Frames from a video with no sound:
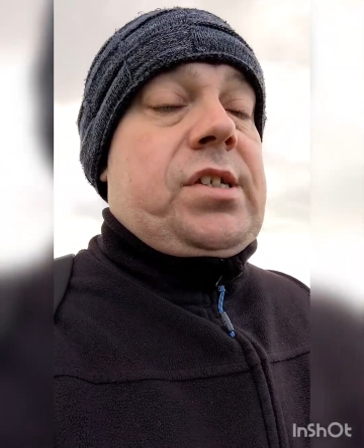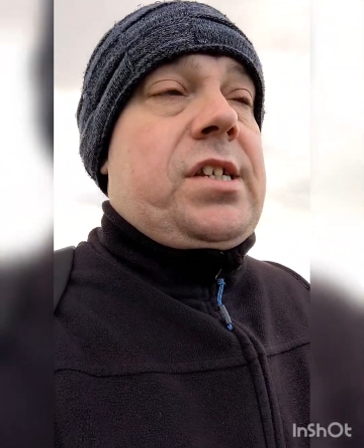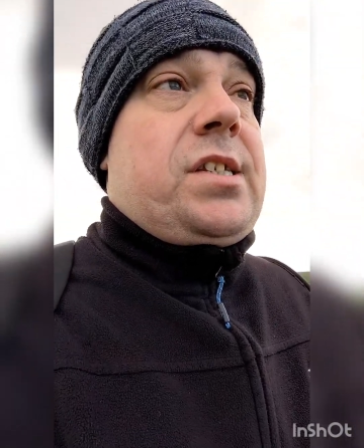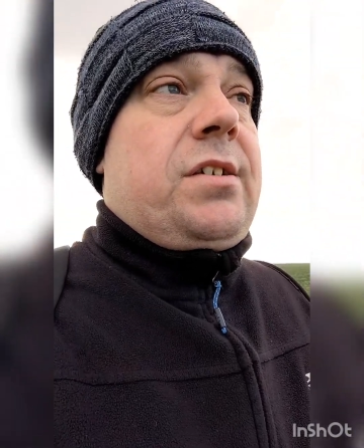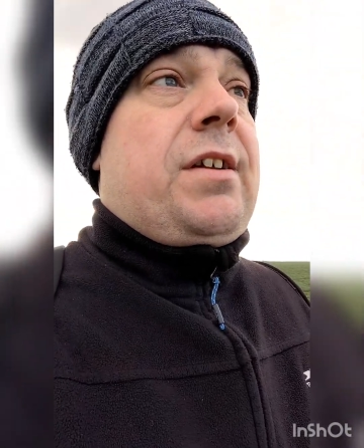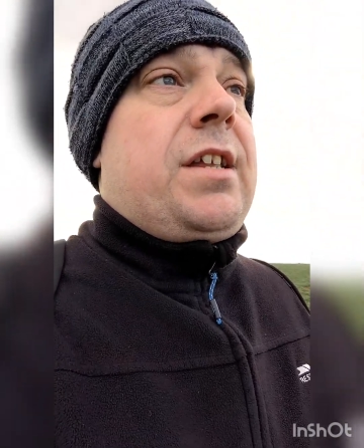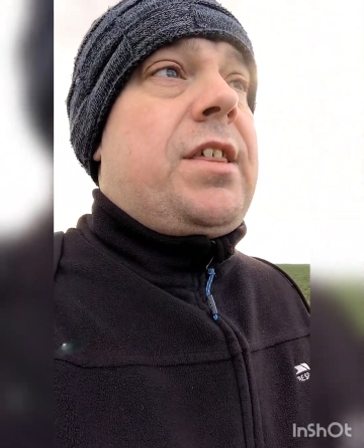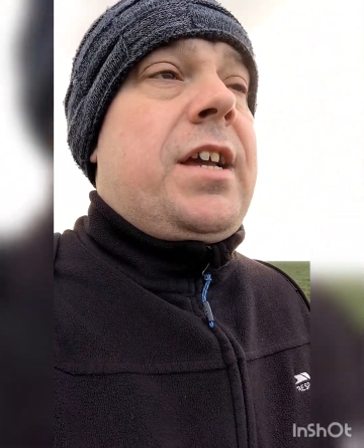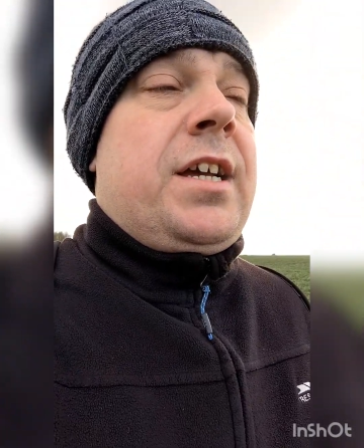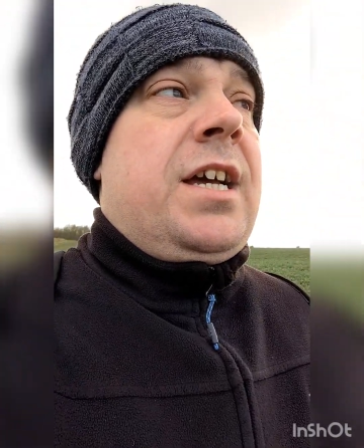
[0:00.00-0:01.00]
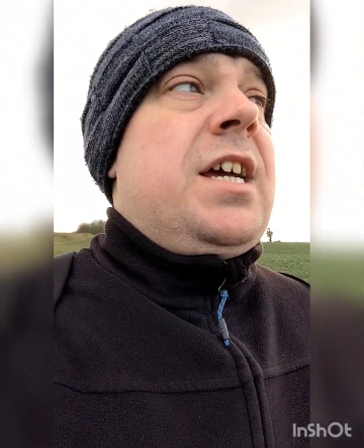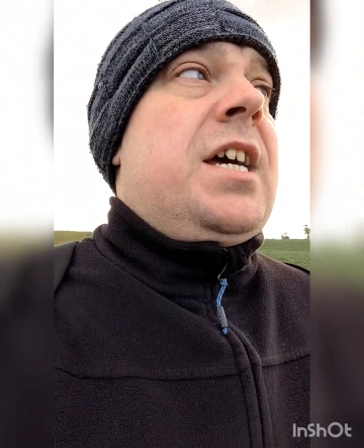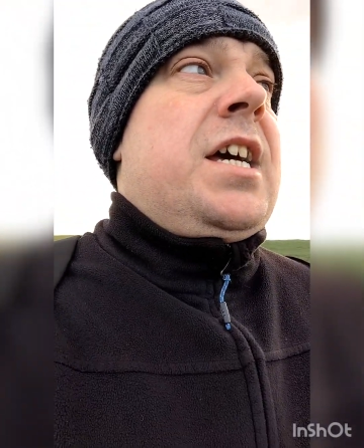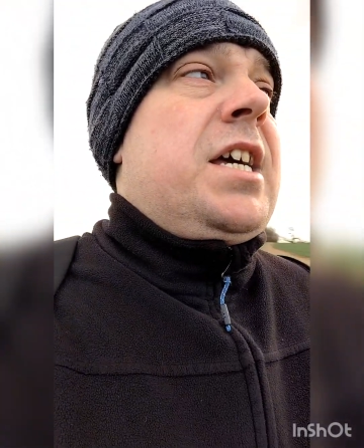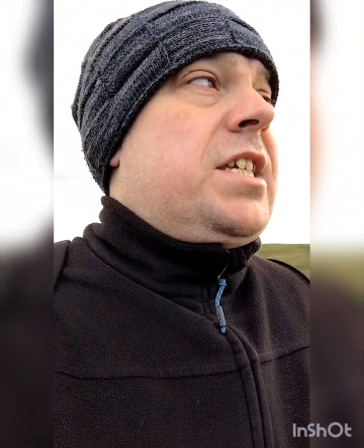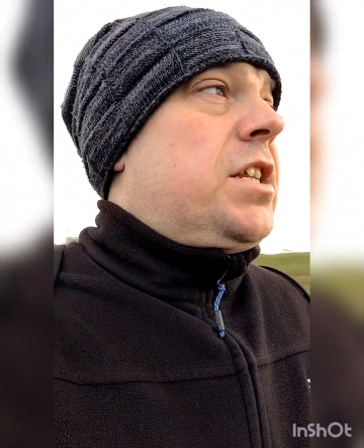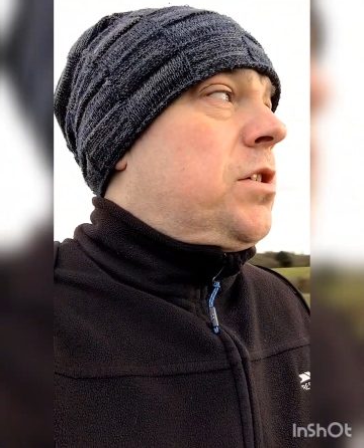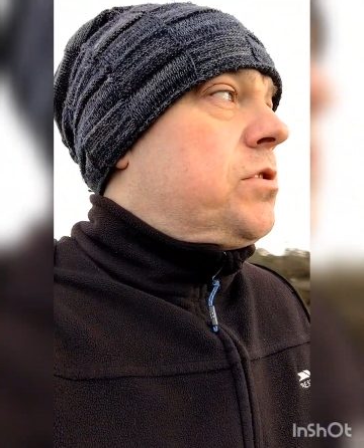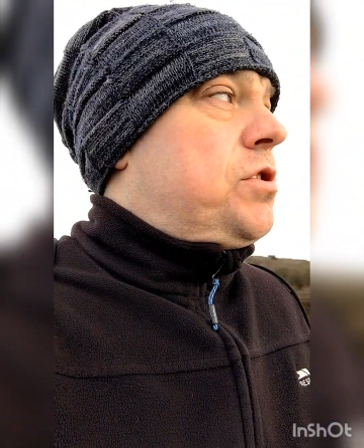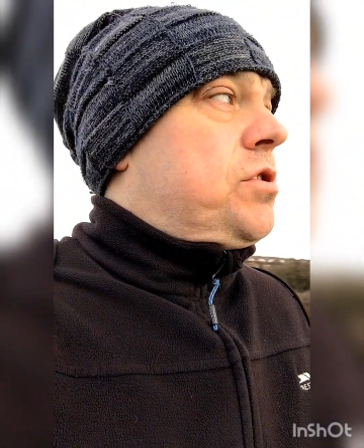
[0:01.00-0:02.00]
city or anything, you're
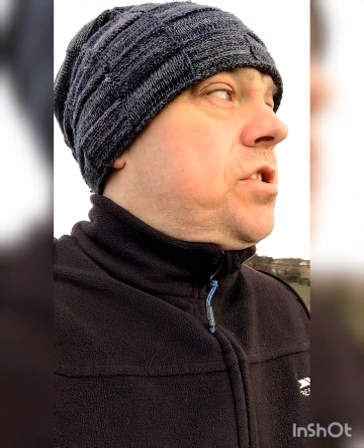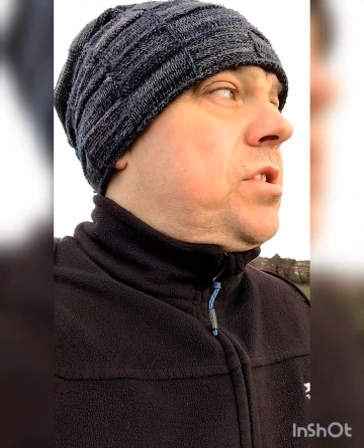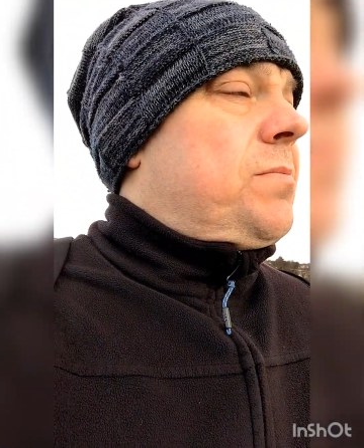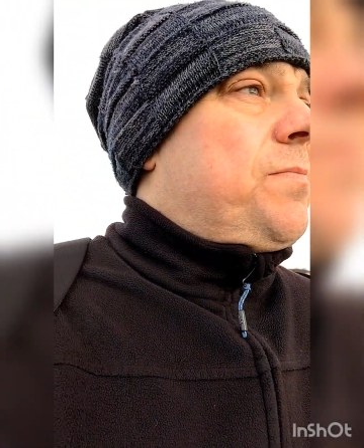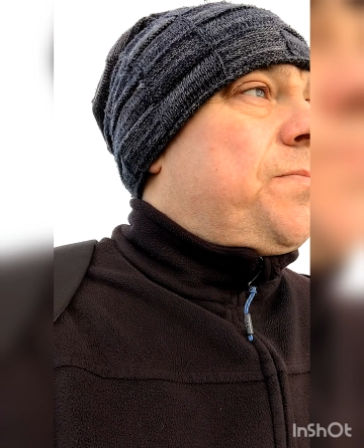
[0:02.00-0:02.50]
not just